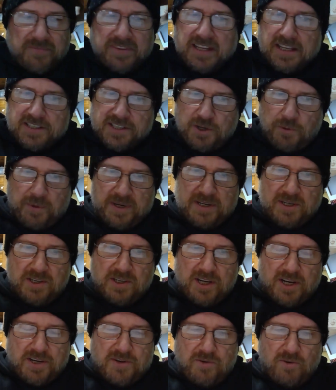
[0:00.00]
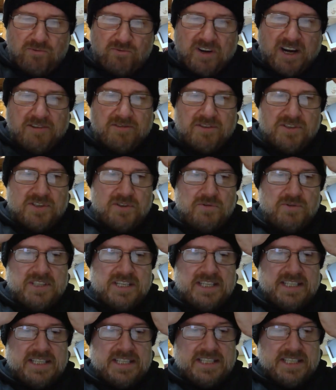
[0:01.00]
So when a rare resource
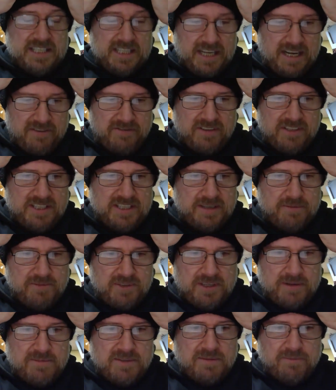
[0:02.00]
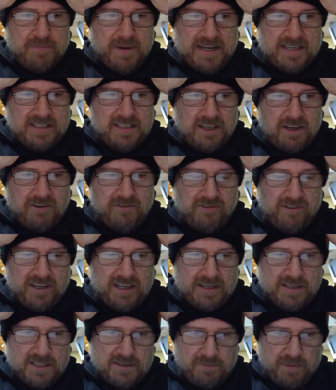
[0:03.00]
is discovered, sometimes a battle over it
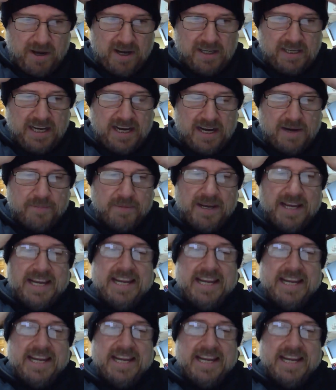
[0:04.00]
can spark up.